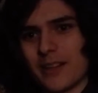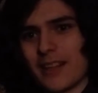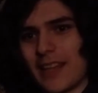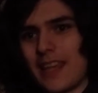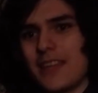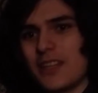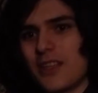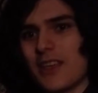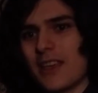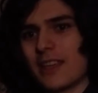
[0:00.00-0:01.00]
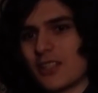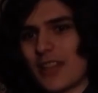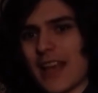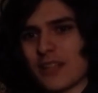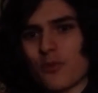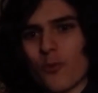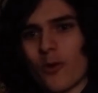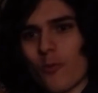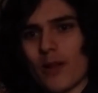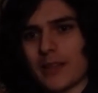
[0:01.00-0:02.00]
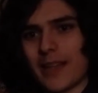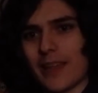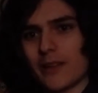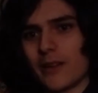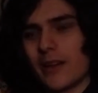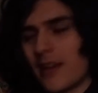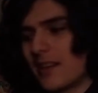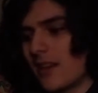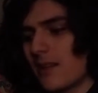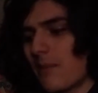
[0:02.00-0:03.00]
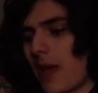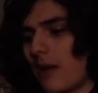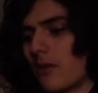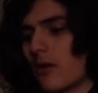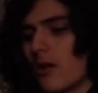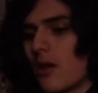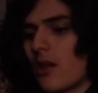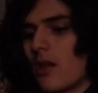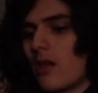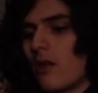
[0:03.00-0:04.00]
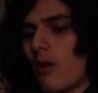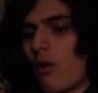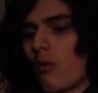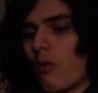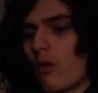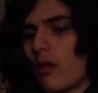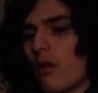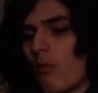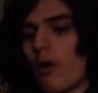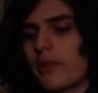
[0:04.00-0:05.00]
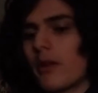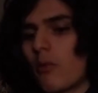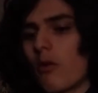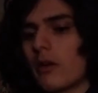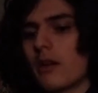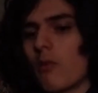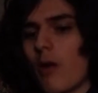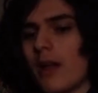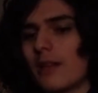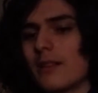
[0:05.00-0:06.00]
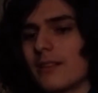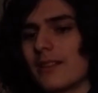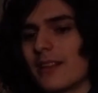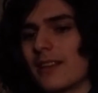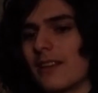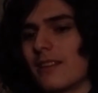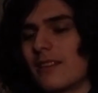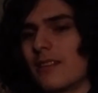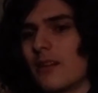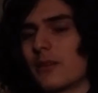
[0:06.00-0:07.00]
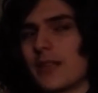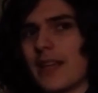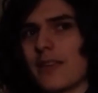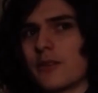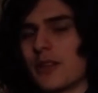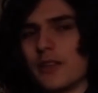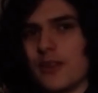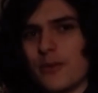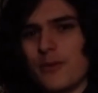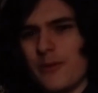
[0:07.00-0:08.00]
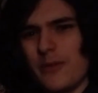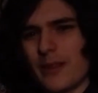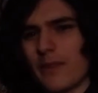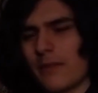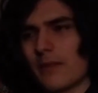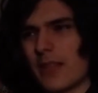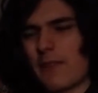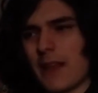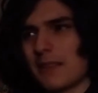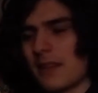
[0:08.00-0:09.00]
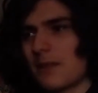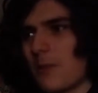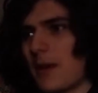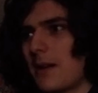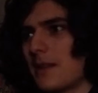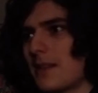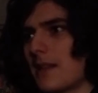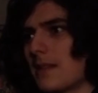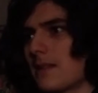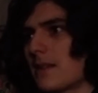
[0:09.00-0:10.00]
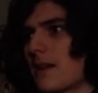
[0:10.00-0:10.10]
Like each thing just has to work well together. It doesn't matter what they're working well, together to do. If that sentence made any sense.